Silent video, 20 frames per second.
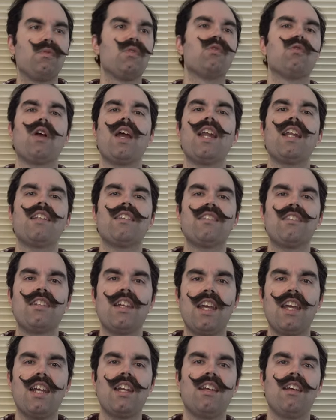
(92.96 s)
Granite
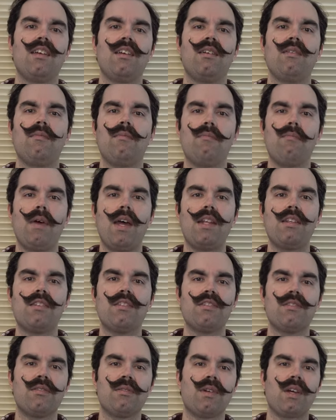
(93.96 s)
State
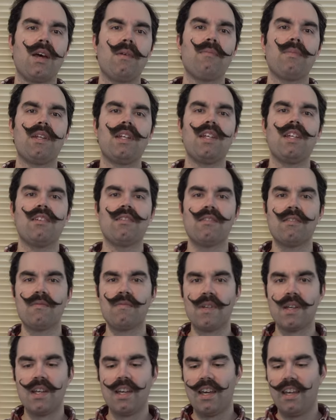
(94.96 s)
Men's Company
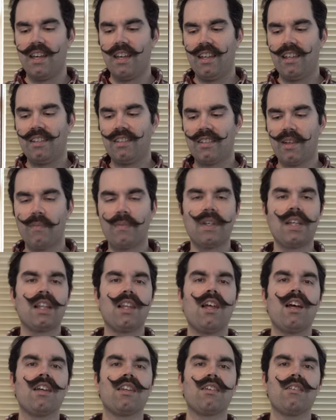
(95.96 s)
or something
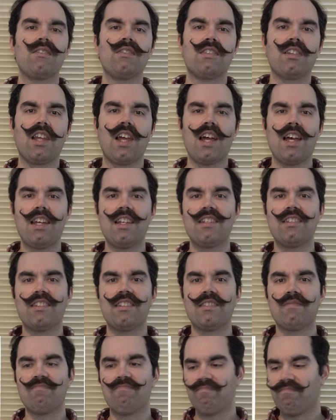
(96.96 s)
along those lines
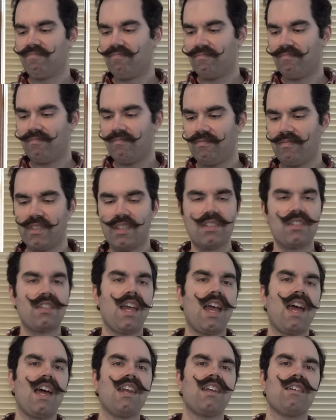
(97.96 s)
and just
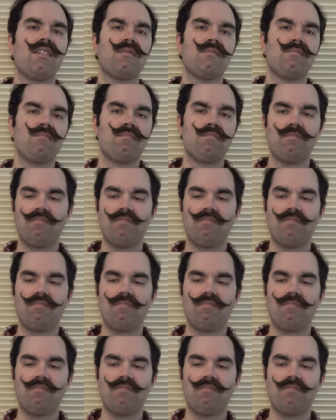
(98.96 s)
had a,